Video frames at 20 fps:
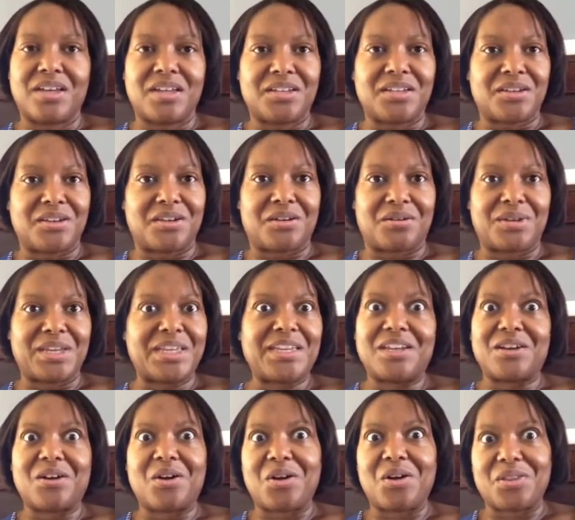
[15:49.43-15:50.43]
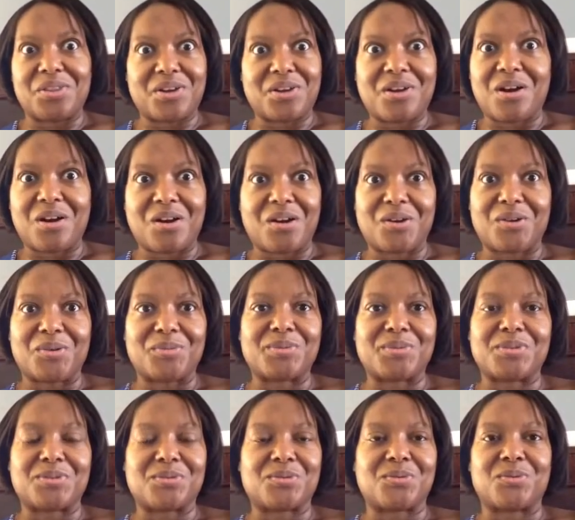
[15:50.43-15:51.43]
eating all the
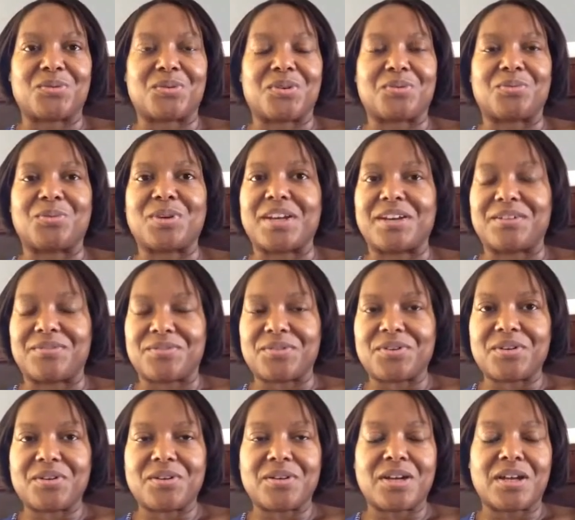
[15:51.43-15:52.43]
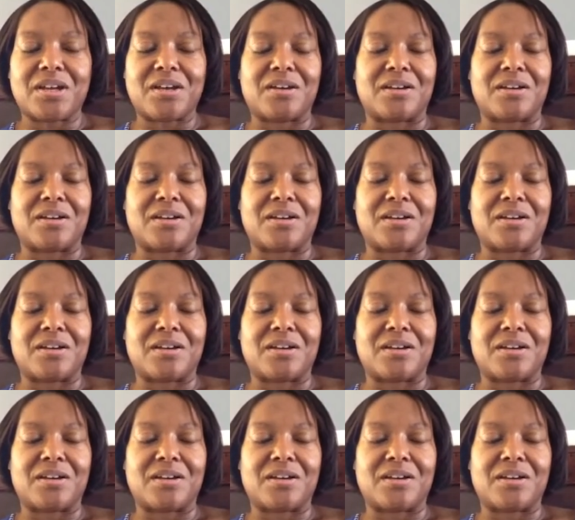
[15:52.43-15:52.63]
carbs or whatever.